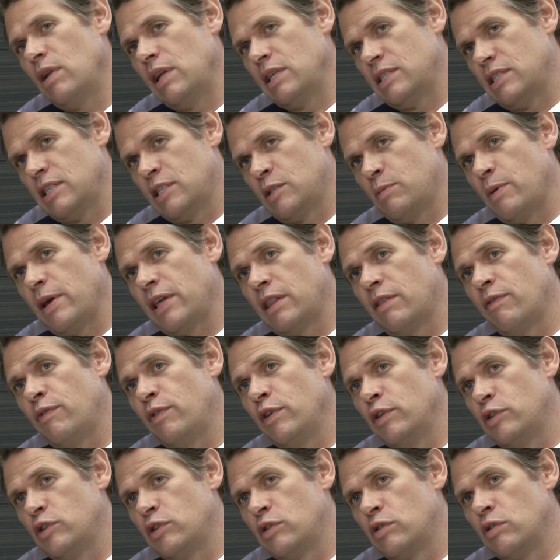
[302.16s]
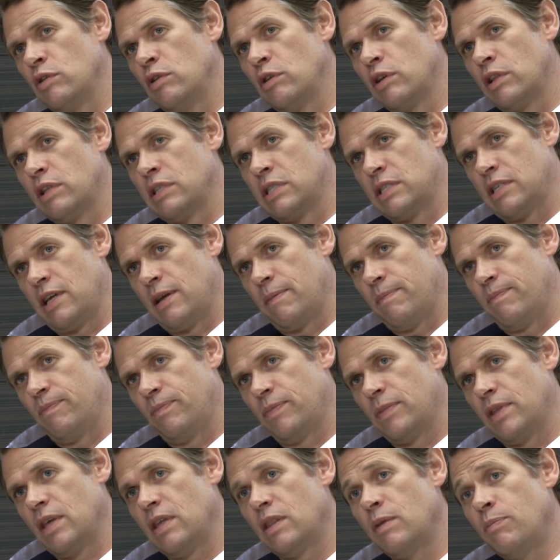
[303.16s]
or less expect the future to look the same.
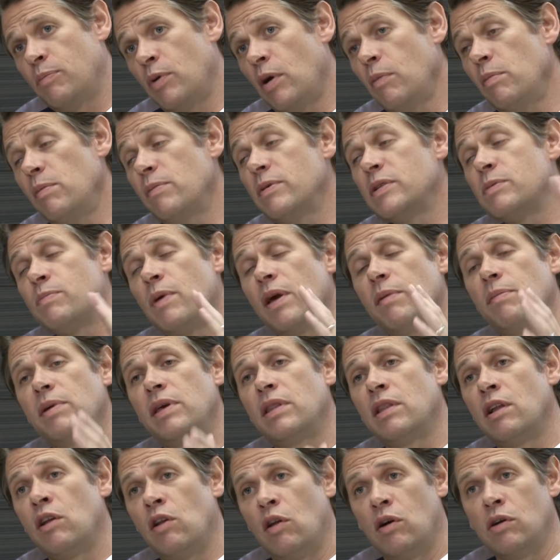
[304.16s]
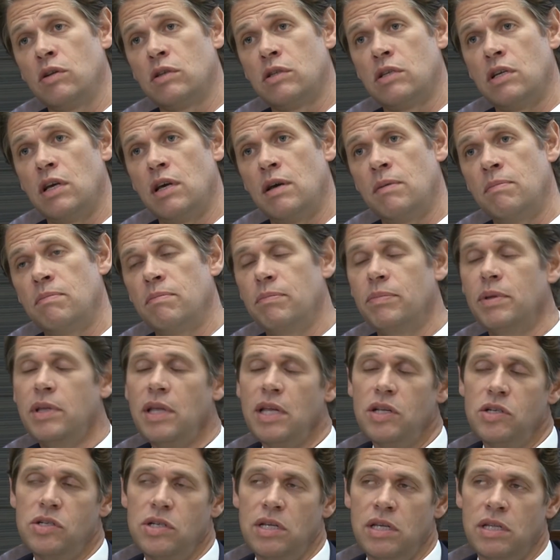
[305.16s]
The problem is maybe in the long term,
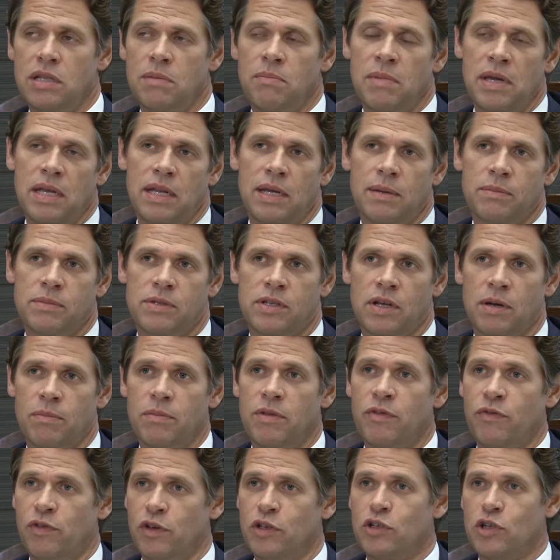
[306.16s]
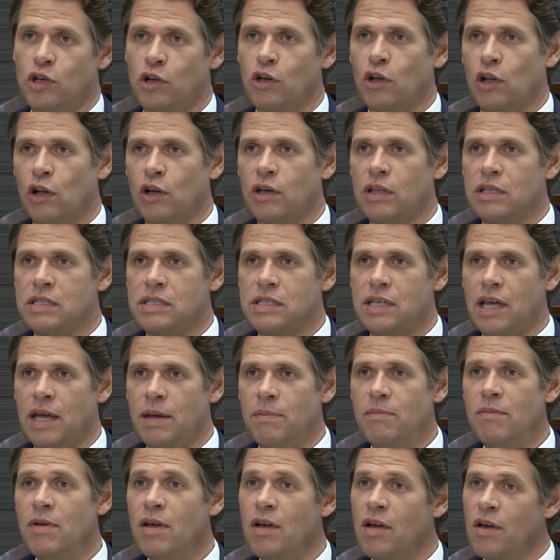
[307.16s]
potentially in the medium term, the future could look the
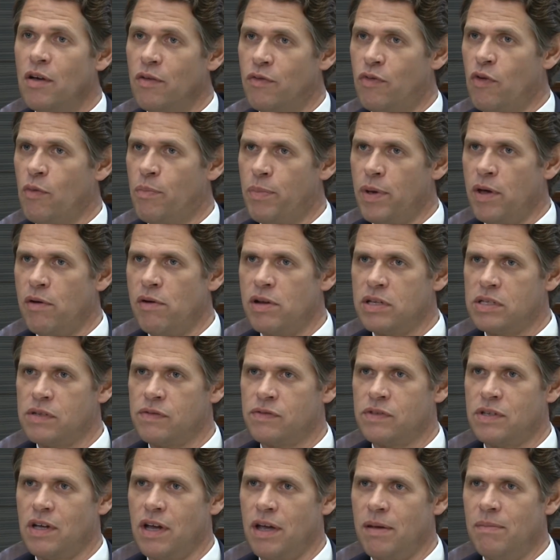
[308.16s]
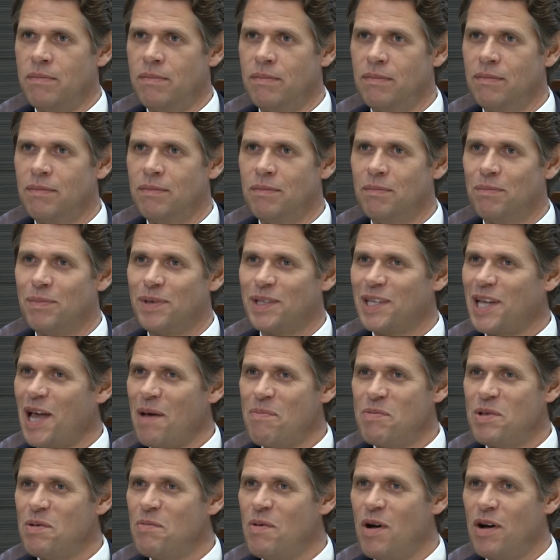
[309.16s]
same for periods of time. But
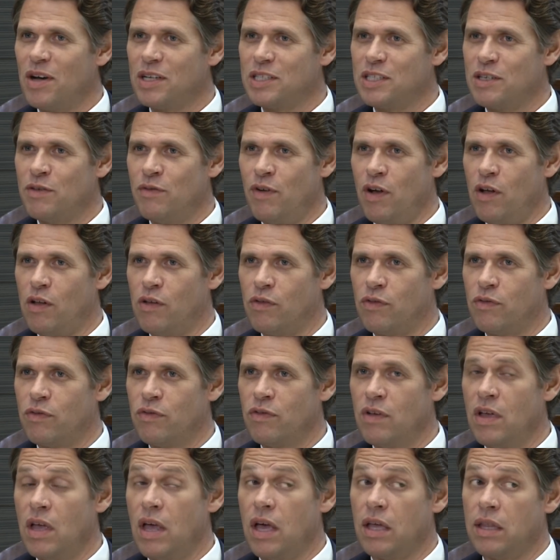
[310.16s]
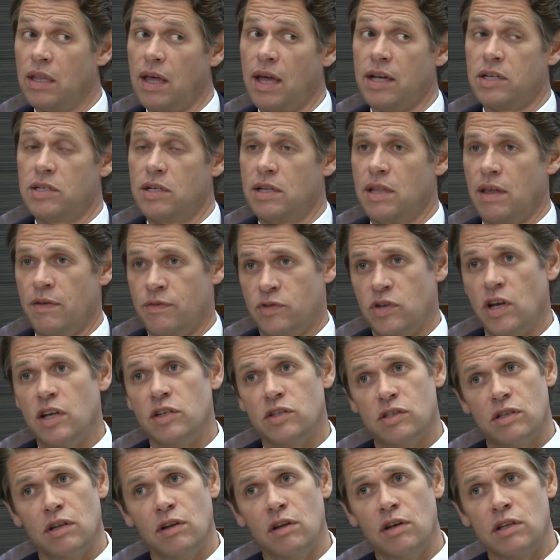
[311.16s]
capital markets evolve, and actually they've
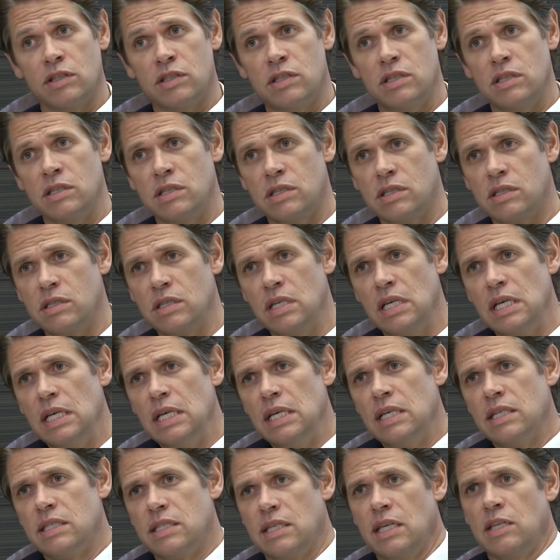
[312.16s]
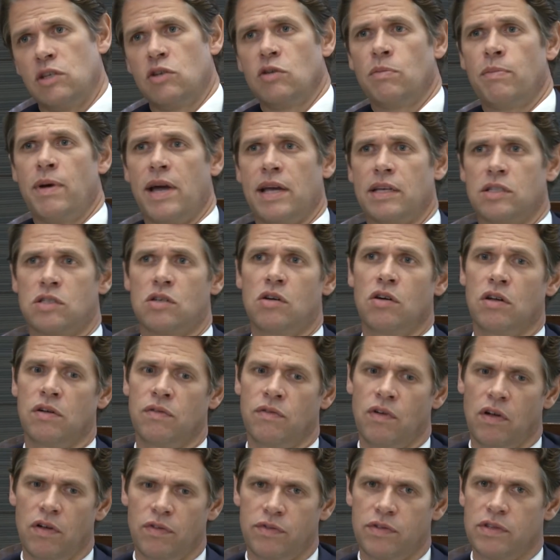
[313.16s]
changed a lot since central banks got
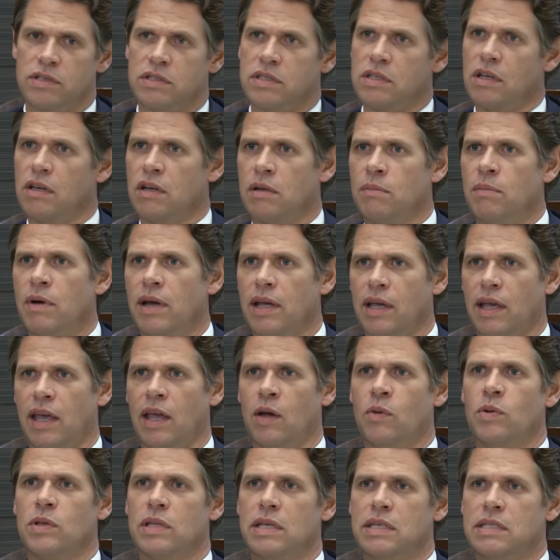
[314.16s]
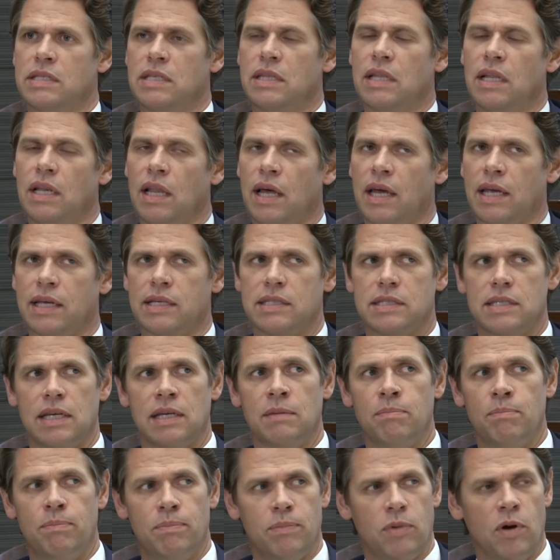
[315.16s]
involved and started buying equities and the likes,
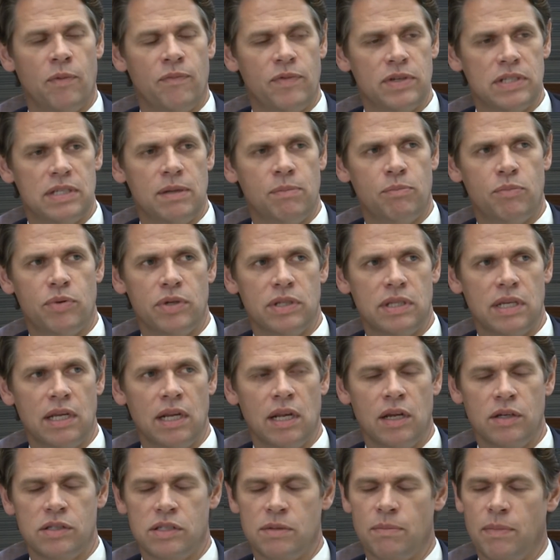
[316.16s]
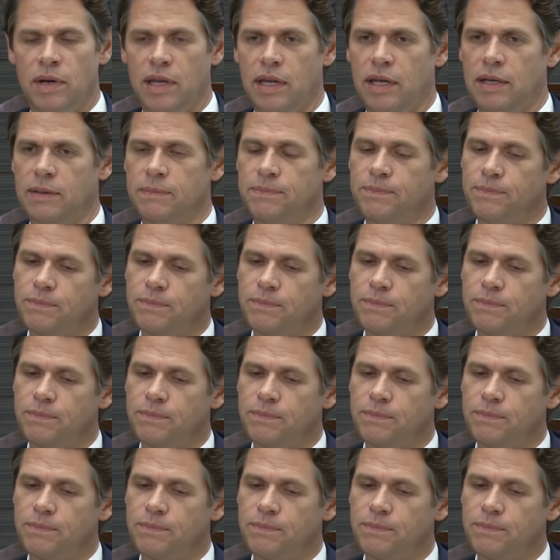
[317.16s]
and obviously printing loads of money.